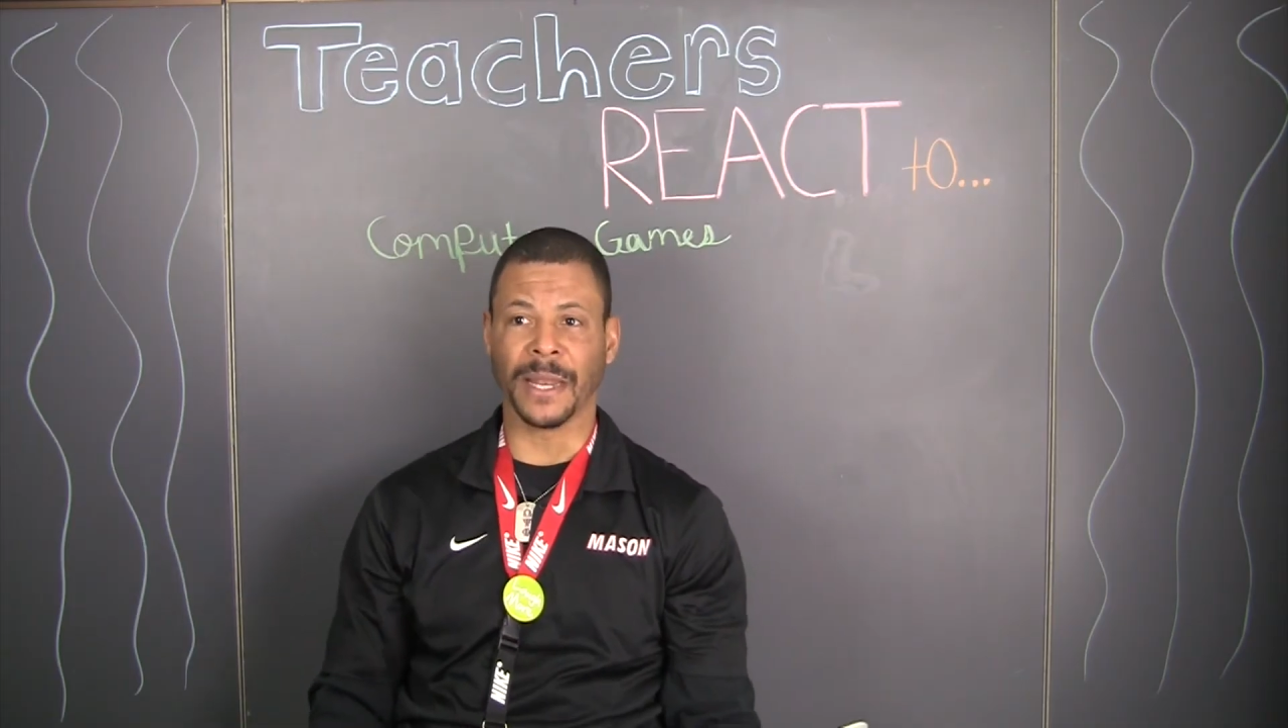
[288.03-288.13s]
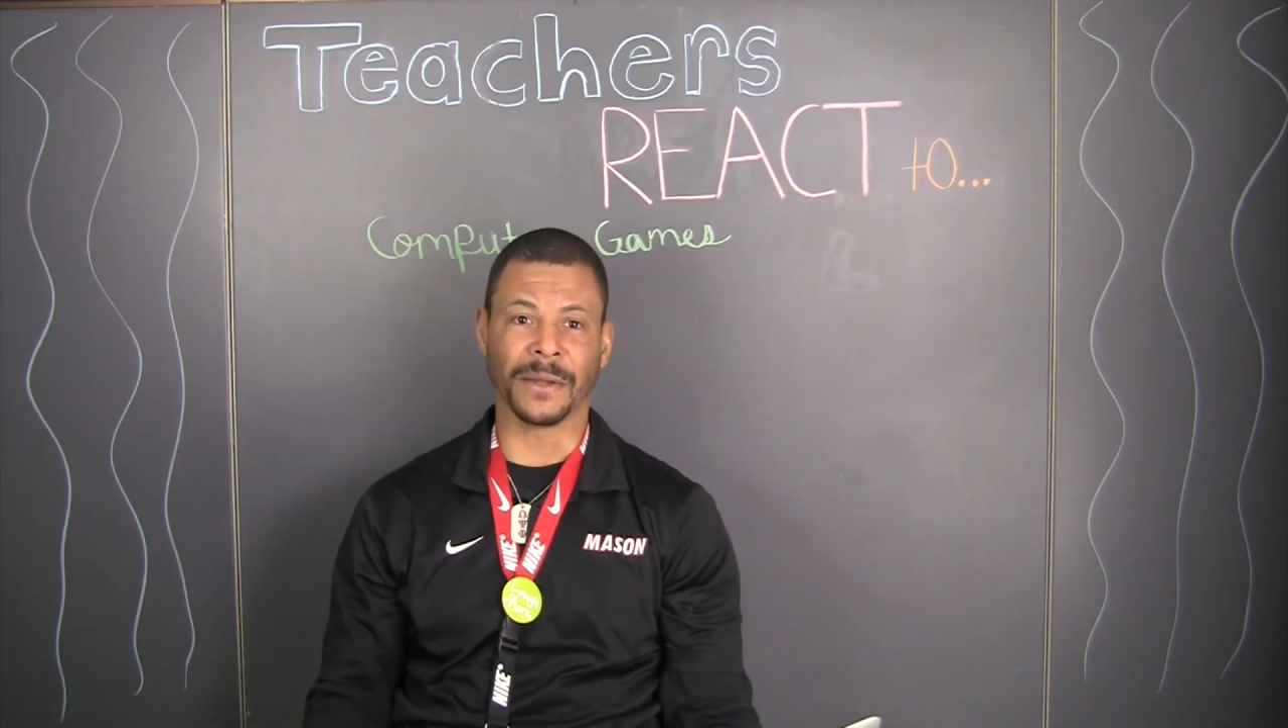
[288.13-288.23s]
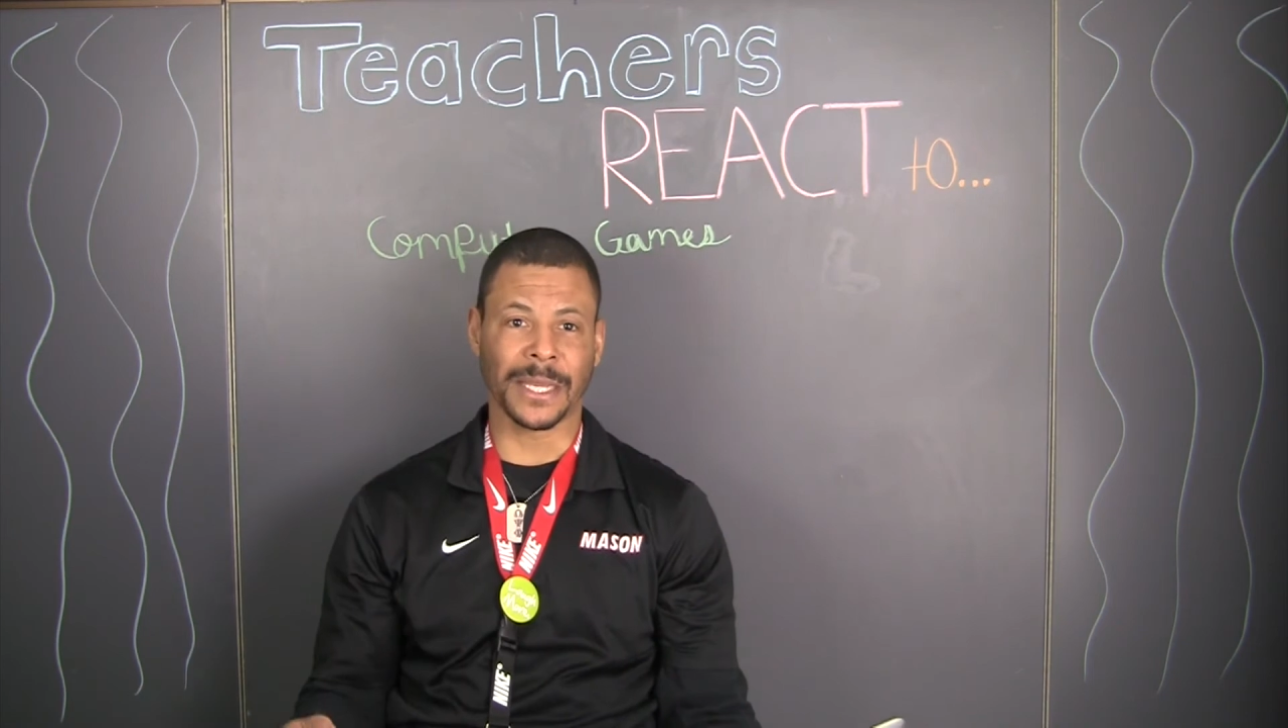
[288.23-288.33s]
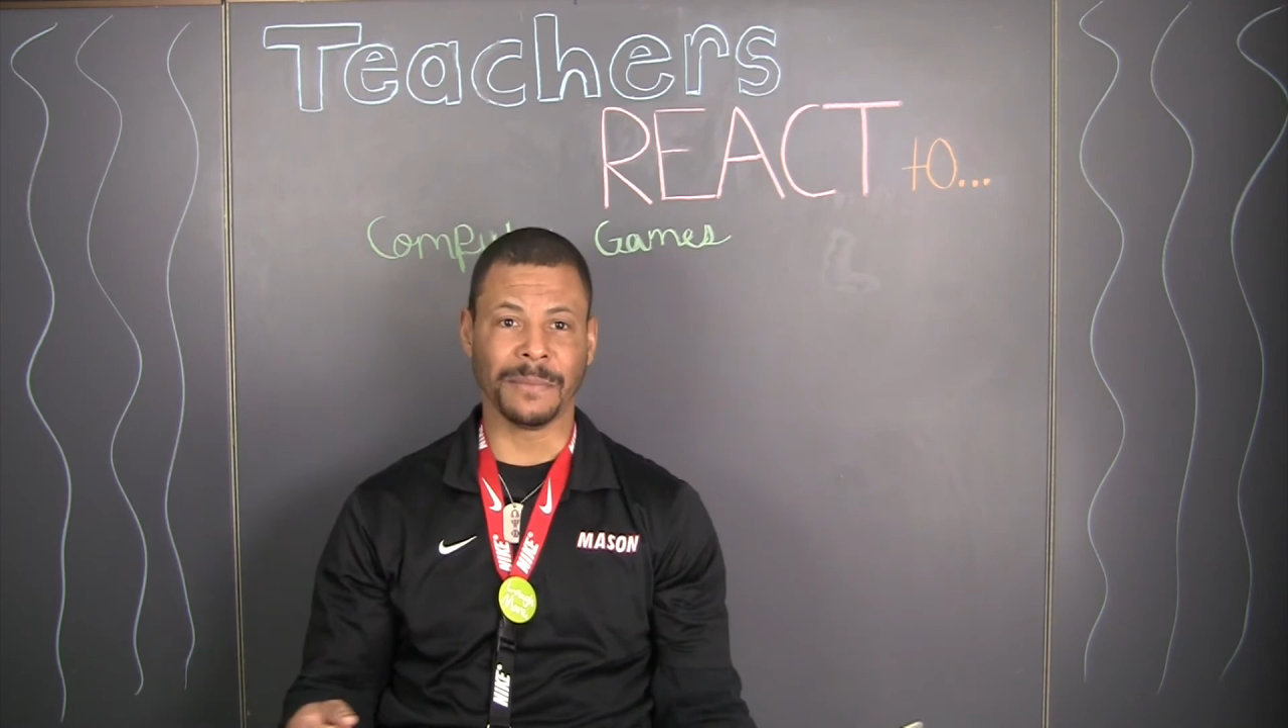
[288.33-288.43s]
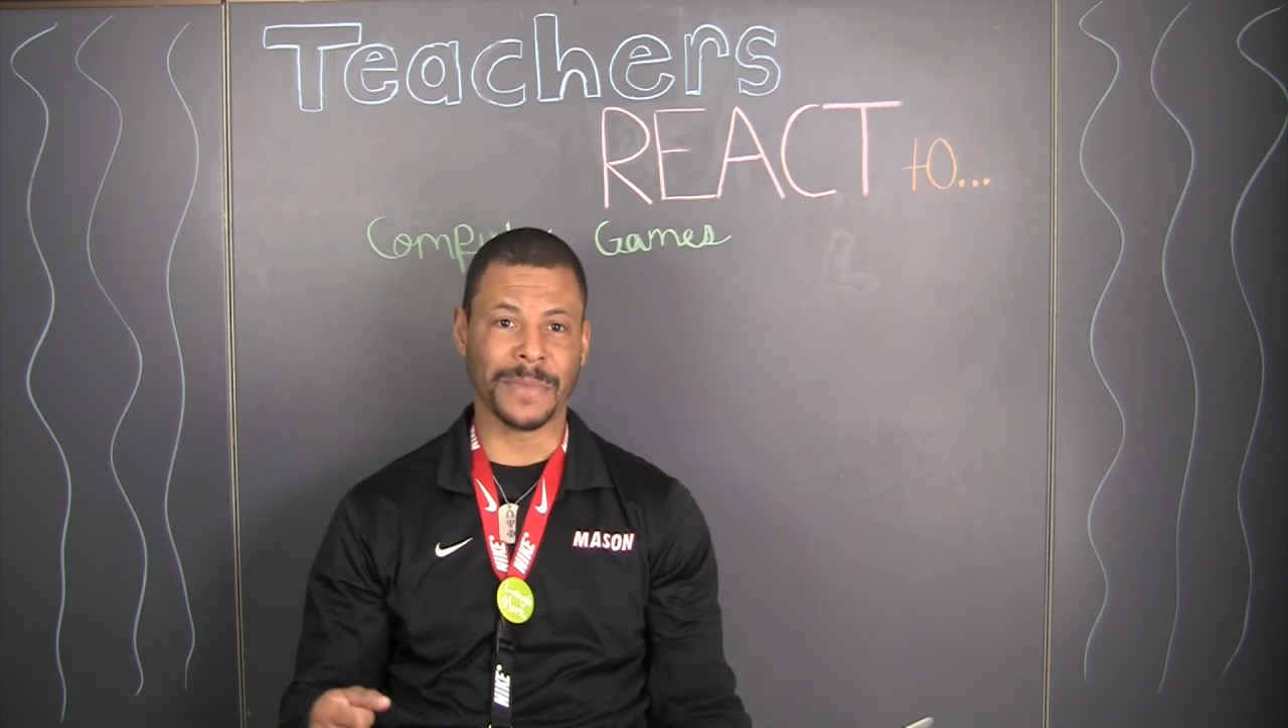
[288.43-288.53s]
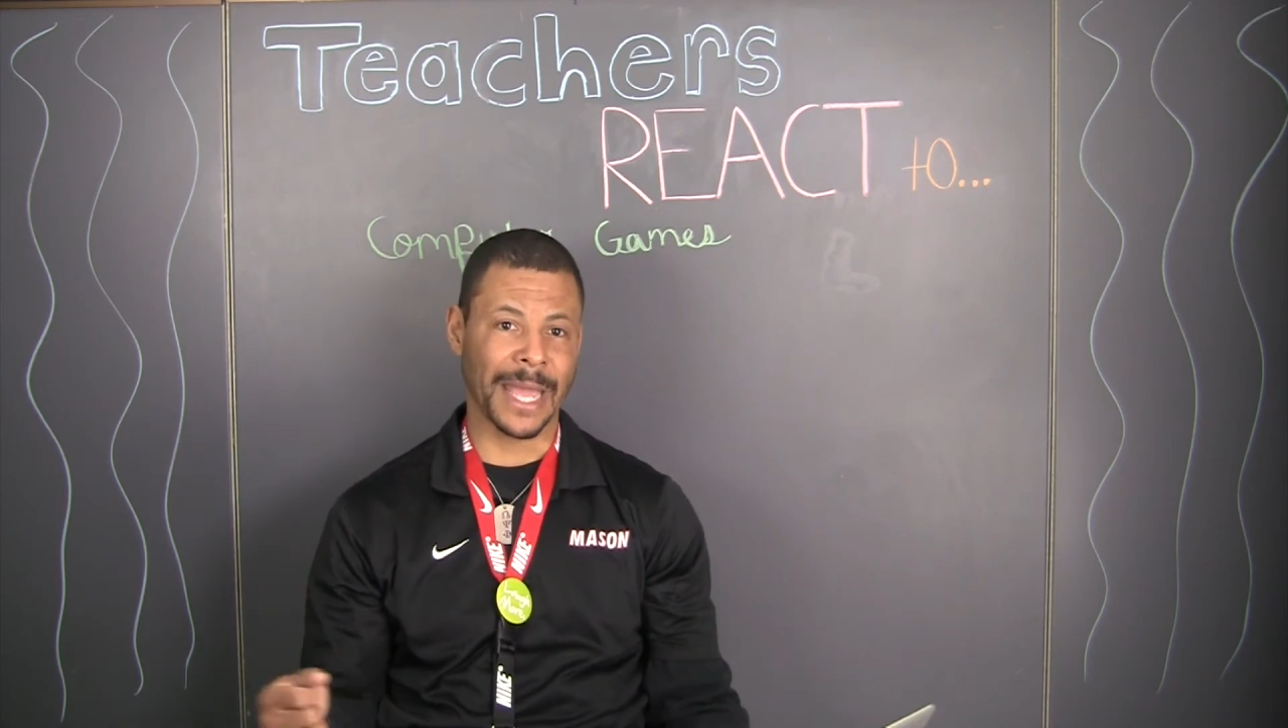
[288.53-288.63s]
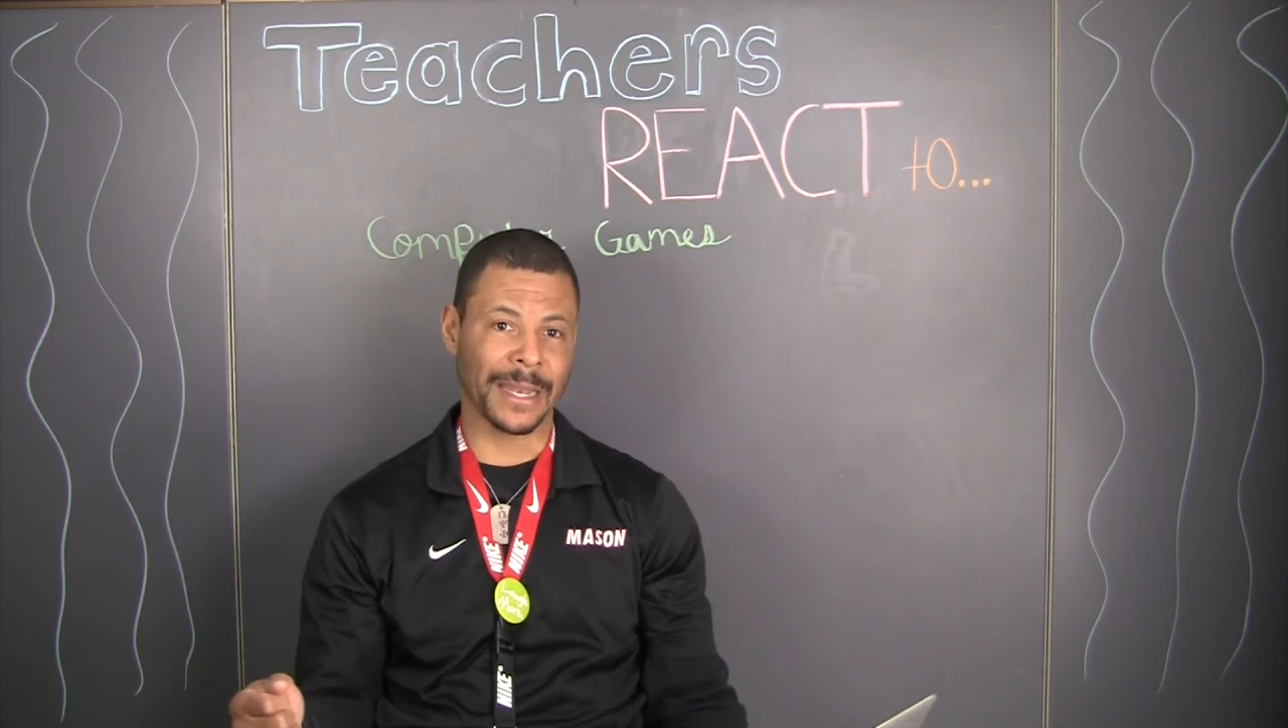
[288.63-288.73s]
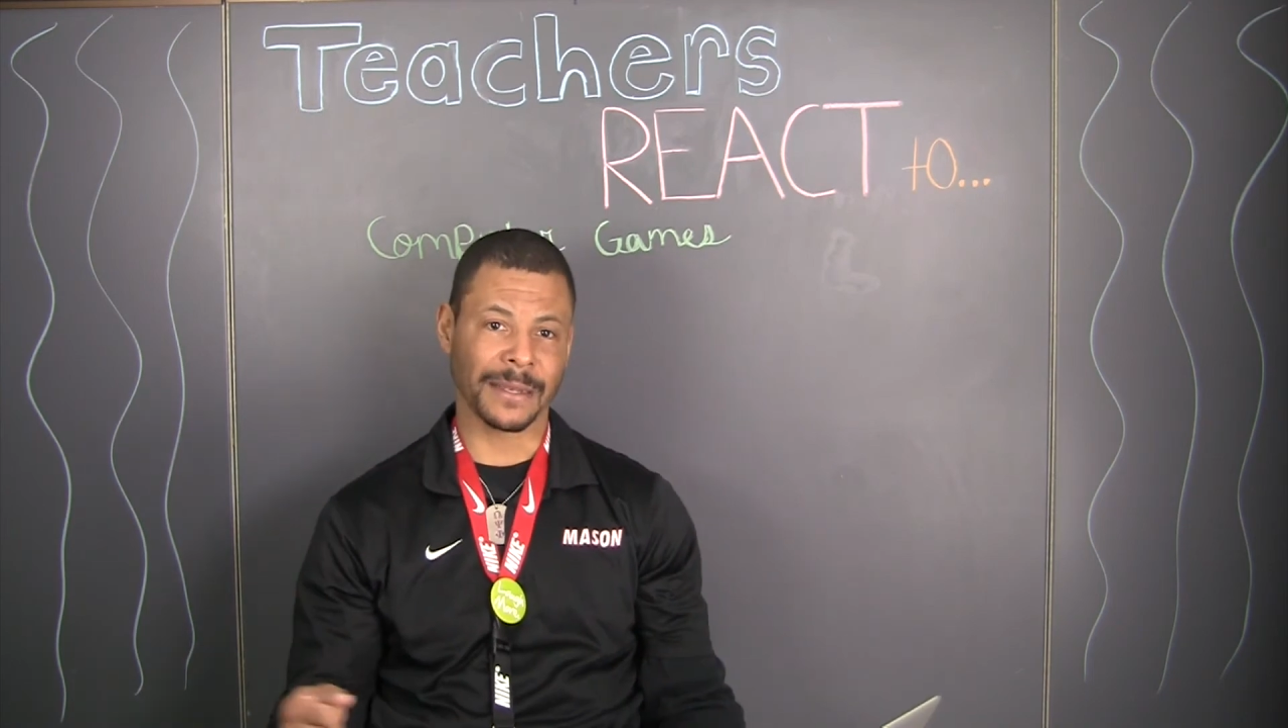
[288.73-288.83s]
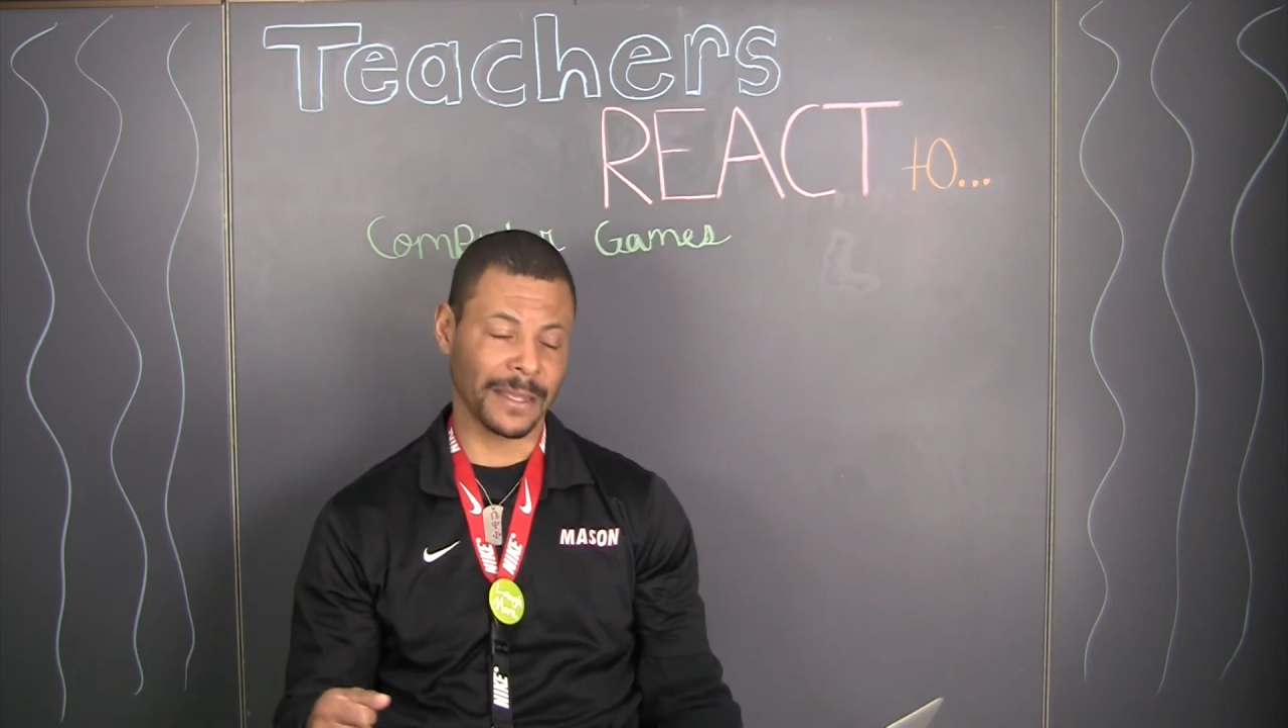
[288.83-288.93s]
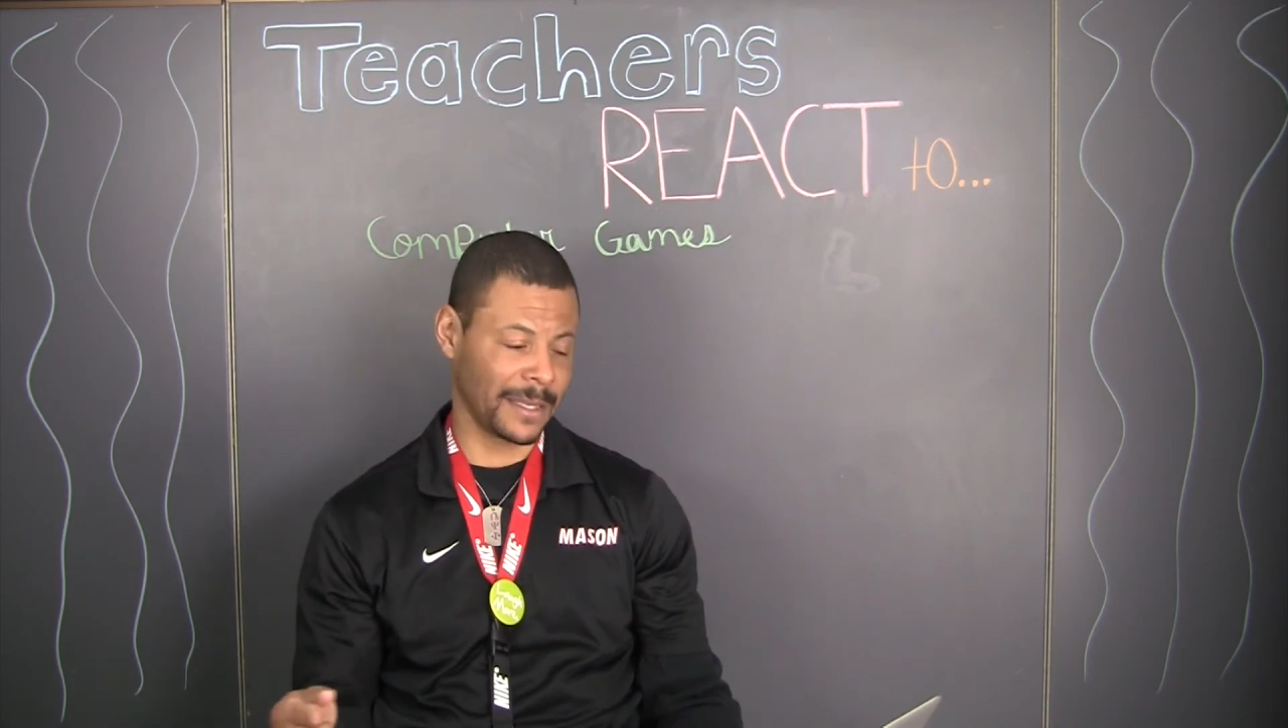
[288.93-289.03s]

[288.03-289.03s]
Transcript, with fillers: that'll keep that